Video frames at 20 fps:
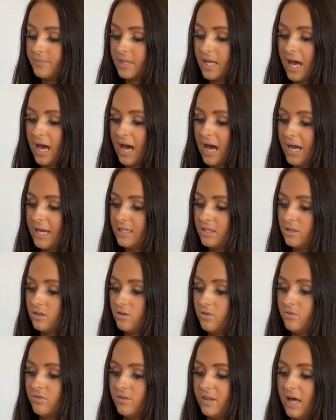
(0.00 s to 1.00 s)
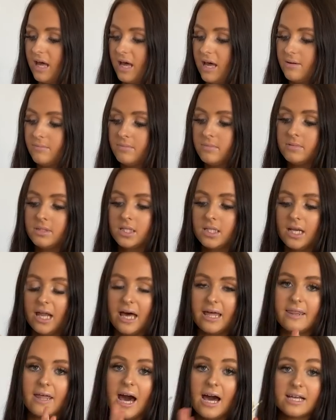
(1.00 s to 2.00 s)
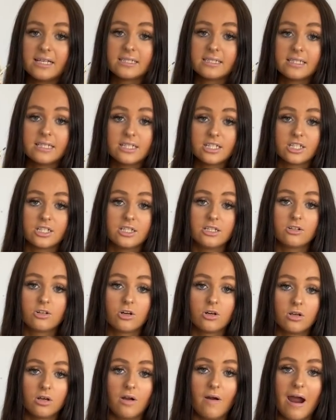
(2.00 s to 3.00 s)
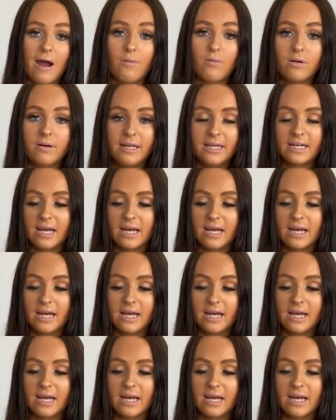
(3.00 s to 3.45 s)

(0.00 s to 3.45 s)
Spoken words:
I love them. Like, that is literally the colour I wanted.